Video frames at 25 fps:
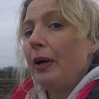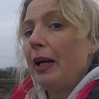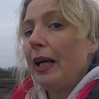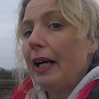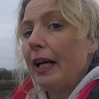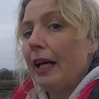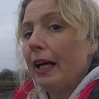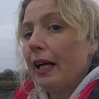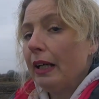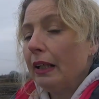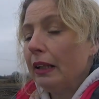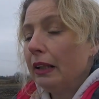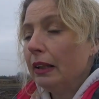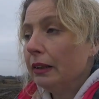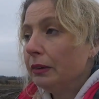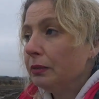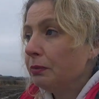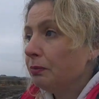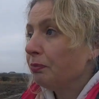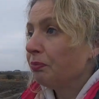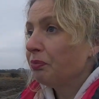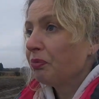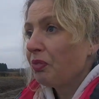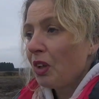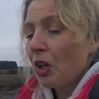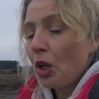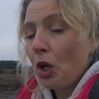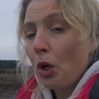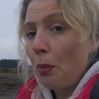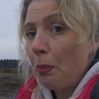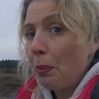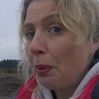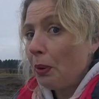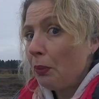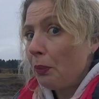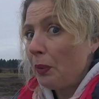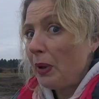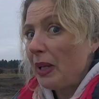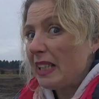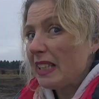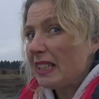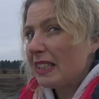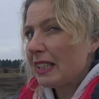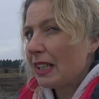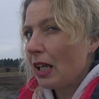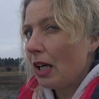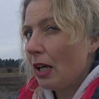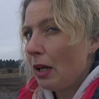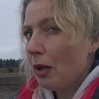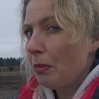here a couple of weeks
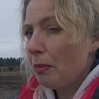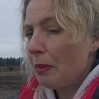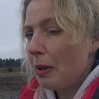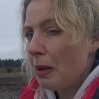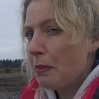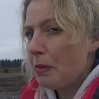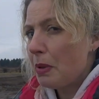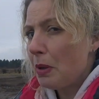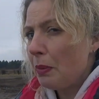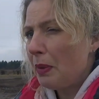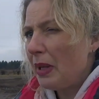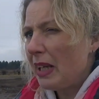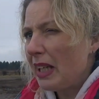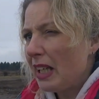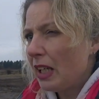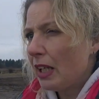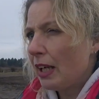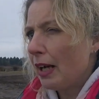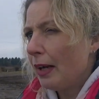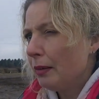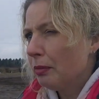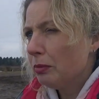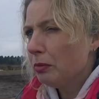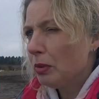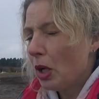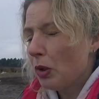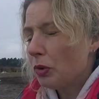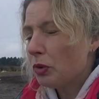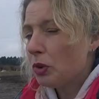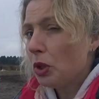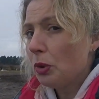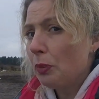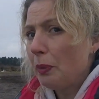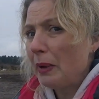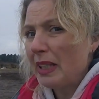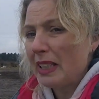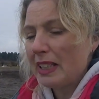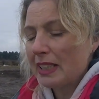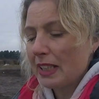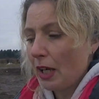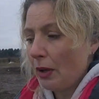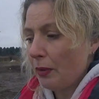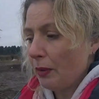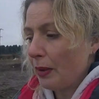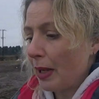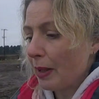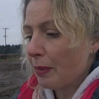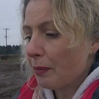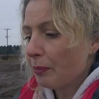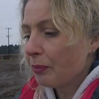ago, maybe a week ago, no, 2 weeks ago
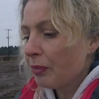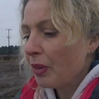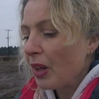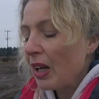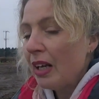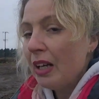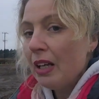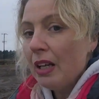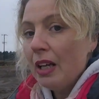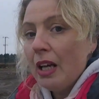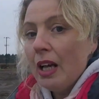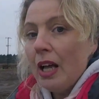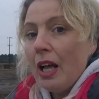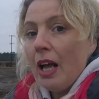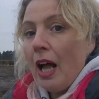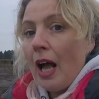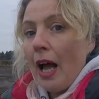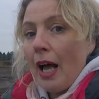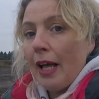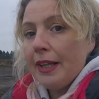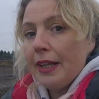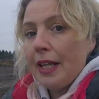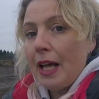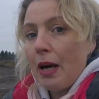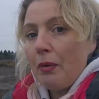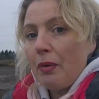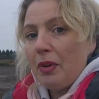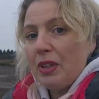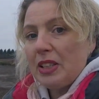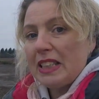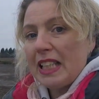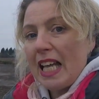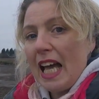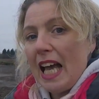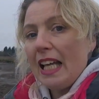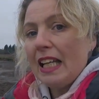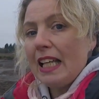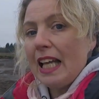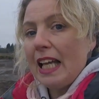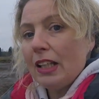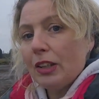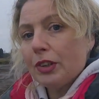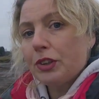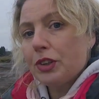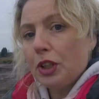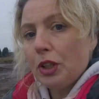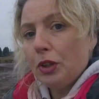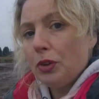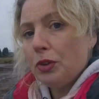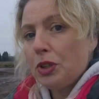now, and that was
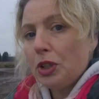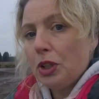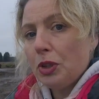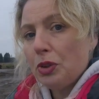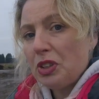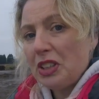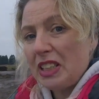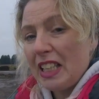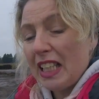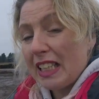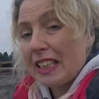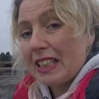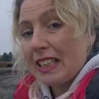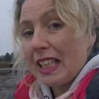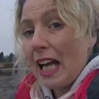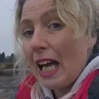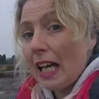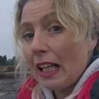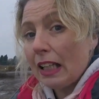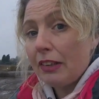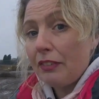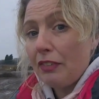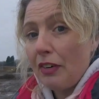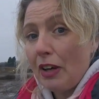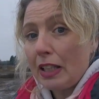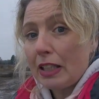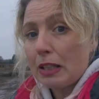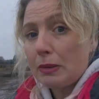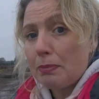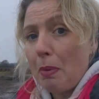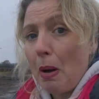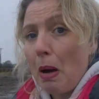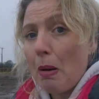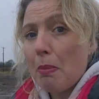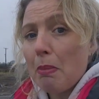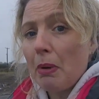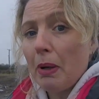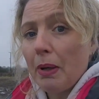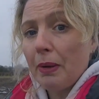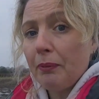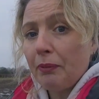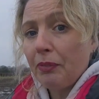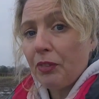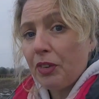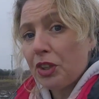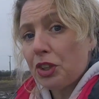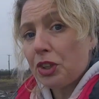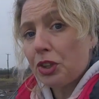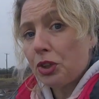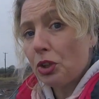LL226, the Halifax bomber,
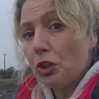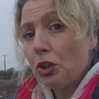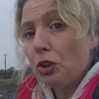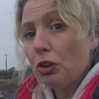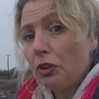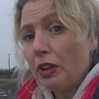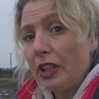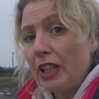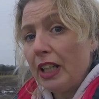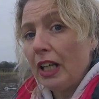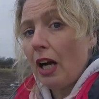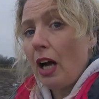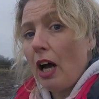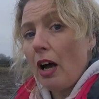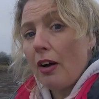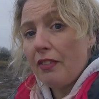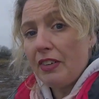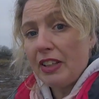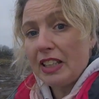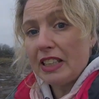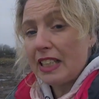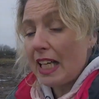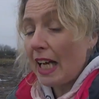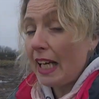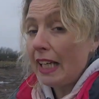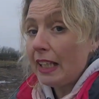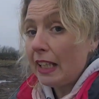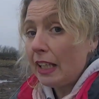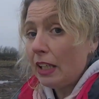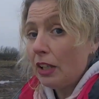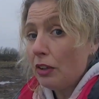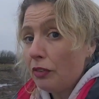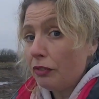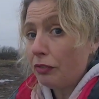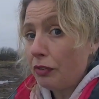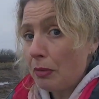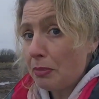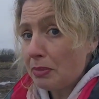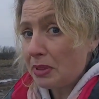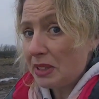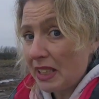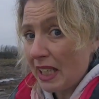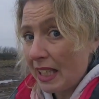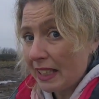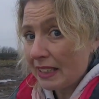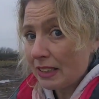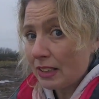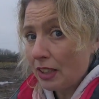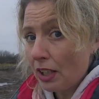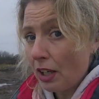the story of it taking off from
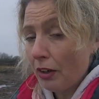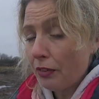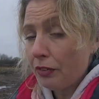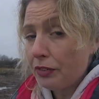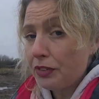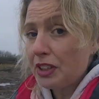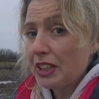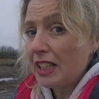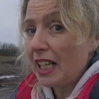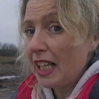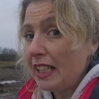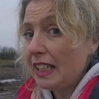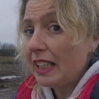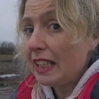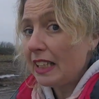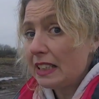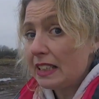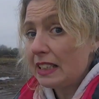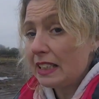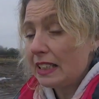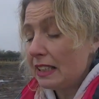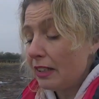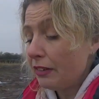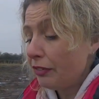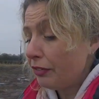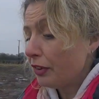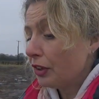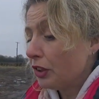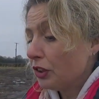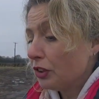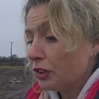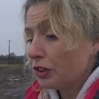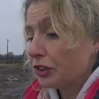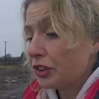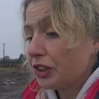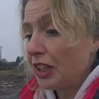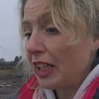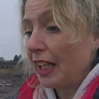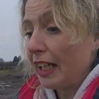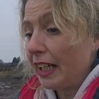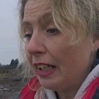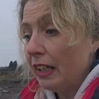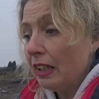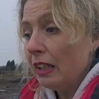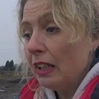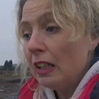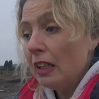Santoft, getting into difficulty,